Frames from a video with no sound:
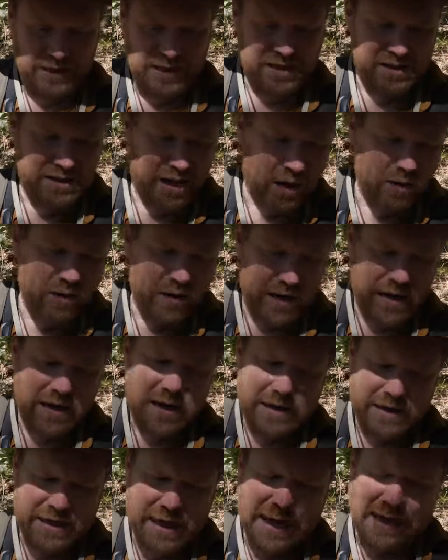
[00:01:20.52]
So
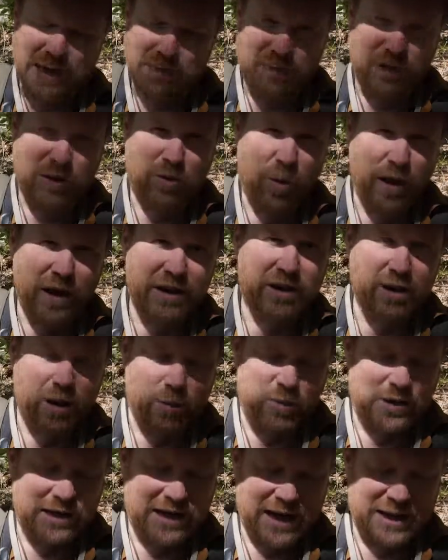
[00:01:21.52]
they can be quite
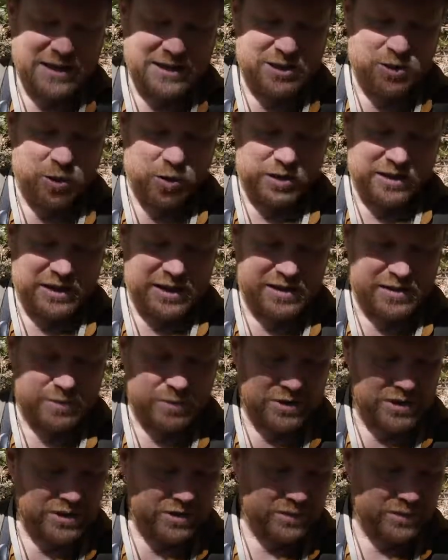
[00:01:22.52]
complicated organisms.